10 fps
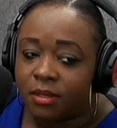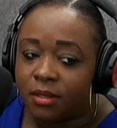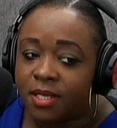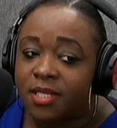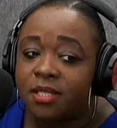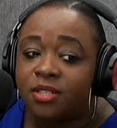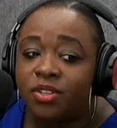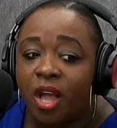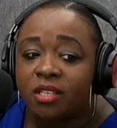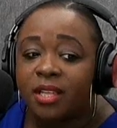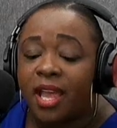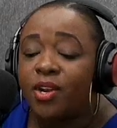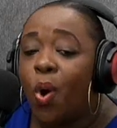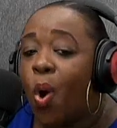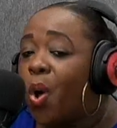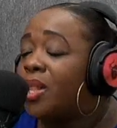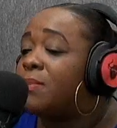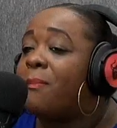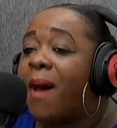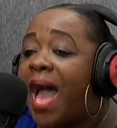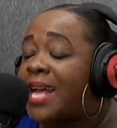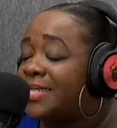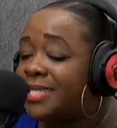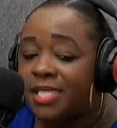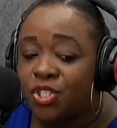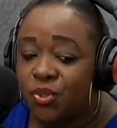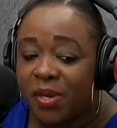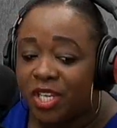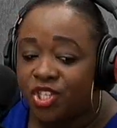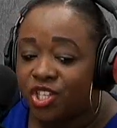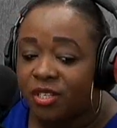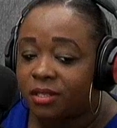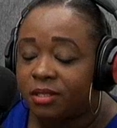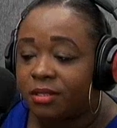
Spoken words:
This is not an all bad situation.